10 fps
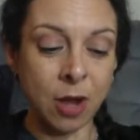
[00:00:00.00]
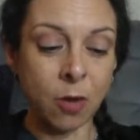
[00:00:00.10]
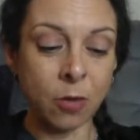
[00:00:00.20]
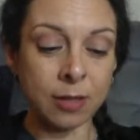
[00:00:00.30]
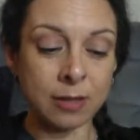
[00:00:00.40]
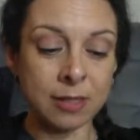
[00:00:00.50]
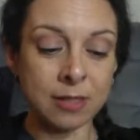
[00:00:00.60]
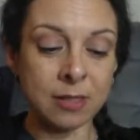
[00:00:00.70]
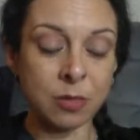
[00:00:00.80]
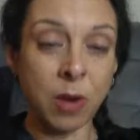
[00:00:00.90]
or at
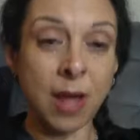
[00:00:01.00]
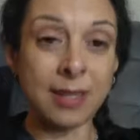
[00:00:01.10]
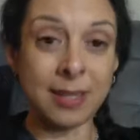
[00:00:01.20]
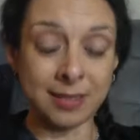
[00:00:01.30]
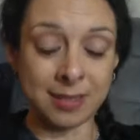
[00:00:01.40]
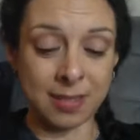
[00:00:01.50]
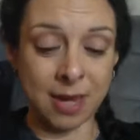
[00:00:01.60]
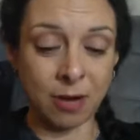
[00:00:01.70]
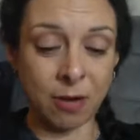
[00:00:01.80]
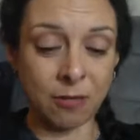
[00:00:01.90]
least threatening to
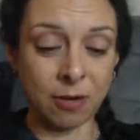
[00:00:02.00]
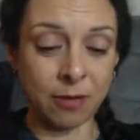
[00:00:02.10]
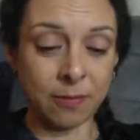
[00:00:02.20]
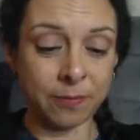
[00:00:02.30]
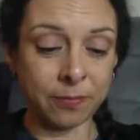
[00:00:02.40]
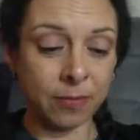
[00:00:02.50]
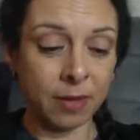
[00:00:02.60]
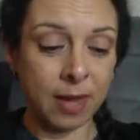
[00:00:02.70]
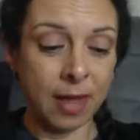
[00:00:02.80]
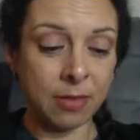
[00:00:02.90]
take over.
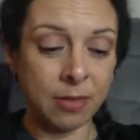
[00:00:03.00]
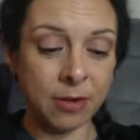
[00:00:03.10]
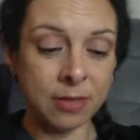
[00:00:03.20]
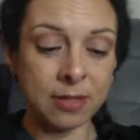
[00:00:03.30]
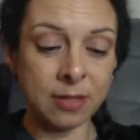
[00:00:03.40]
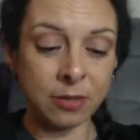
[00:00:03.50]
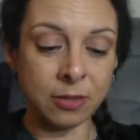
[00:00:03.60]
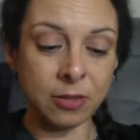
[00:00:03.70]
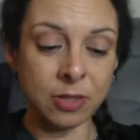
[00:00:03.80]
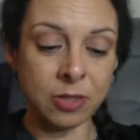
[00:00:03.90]
And there is little
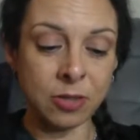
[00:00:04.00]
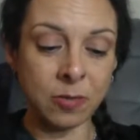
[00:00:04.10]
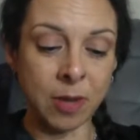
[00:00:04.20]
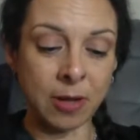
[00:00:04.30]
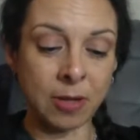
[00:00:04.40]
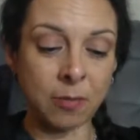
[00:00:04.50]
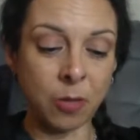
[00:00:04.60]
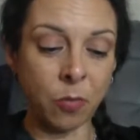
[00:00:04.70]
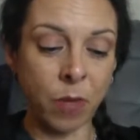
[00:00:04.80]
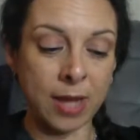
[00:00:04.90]
you can do about it,
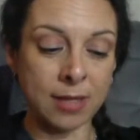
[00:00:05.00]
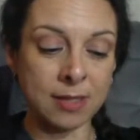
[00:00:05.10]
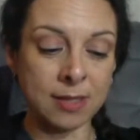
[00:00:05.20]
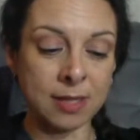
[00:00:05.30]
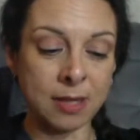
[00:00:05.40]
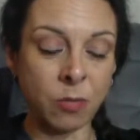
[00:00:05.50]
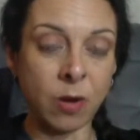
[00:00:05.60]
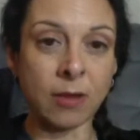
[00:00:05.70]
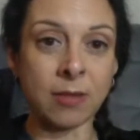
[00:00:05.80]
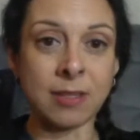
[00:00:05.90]
but wait and see
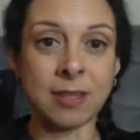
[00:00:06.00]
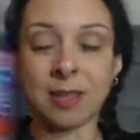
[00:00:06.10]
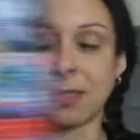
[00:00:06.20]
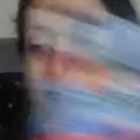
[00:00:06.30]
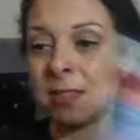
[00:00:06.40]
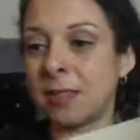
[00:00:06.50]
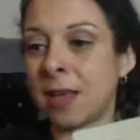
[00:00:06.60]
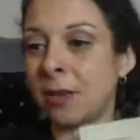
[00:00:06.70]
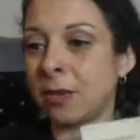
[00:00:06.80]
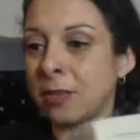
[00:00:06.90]
where the dust
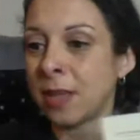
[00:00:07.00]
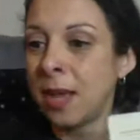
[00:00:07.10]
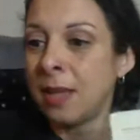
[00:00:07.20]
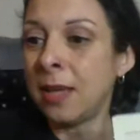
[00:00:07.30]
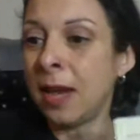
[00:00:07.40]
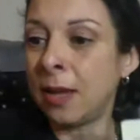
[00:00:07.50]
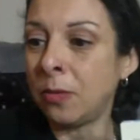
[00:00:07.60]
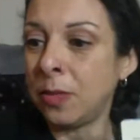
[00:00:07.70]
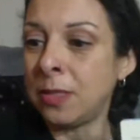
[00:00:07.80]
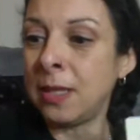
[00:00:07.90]
settles. Yeah, and
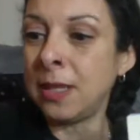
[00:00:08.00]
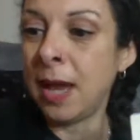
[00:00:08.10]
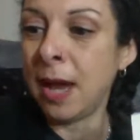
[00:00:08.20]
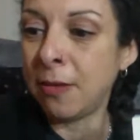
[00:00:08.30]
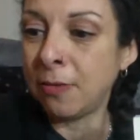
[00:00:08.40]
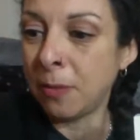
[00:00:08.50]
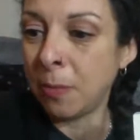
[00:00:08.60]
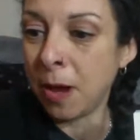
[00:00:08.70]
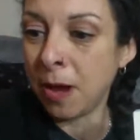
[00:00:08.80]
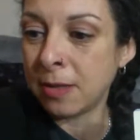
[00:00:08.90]
we did have the
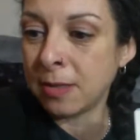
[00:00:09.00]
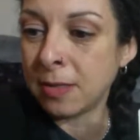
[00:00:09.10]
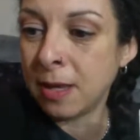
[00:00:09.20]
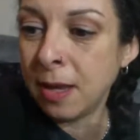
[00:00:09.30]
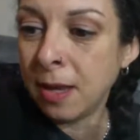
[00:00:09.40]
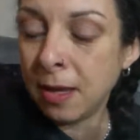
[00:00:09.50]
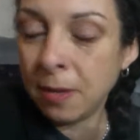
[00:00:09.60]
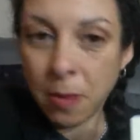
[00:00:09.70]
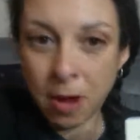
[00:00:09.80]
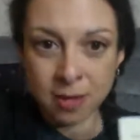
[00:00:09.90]
pause
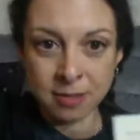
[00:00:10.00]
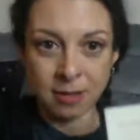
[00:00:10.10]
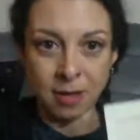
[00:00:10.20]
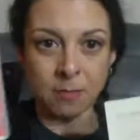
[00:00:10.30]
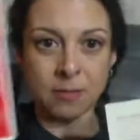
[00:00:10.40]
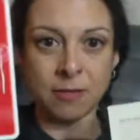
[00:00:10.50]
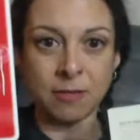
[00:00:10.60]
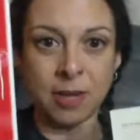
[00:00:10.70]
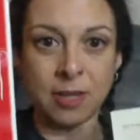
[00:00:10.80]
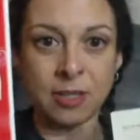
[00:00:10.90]
and
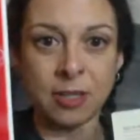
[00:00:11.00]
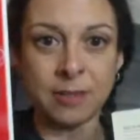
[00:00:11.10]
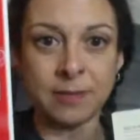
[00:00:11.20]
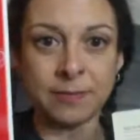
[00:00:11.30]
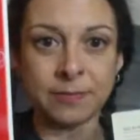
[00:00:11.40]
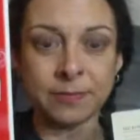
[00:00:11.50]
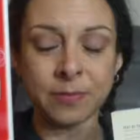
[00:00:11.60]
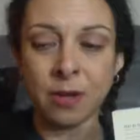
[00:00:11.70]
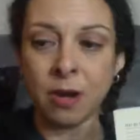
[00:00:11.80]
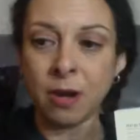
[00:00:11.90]
observation
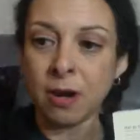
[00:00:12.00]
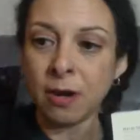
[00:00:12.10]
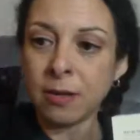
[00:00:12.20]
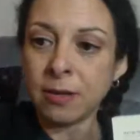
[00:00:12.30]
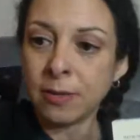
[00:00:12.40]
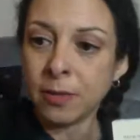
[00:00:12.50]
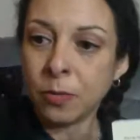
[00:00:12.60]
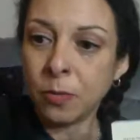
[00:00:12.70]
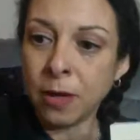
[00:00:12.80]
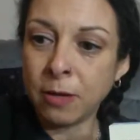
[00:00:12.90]
card,
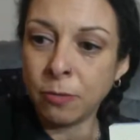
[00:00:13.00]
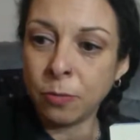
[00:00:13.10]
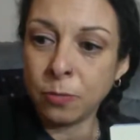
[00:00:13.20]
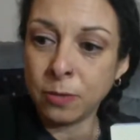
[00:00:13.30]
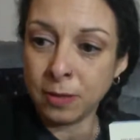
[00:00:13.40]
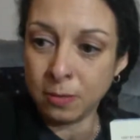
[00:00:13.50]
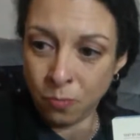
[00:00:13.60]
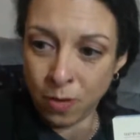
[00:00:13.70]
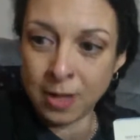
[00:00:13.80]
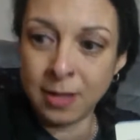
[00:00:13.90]
kind of
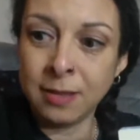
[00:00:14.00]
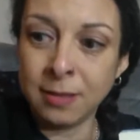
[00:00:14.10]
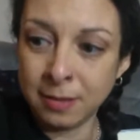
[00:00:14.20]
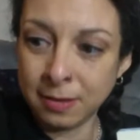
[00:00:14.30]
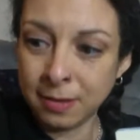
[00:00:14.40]
waiting,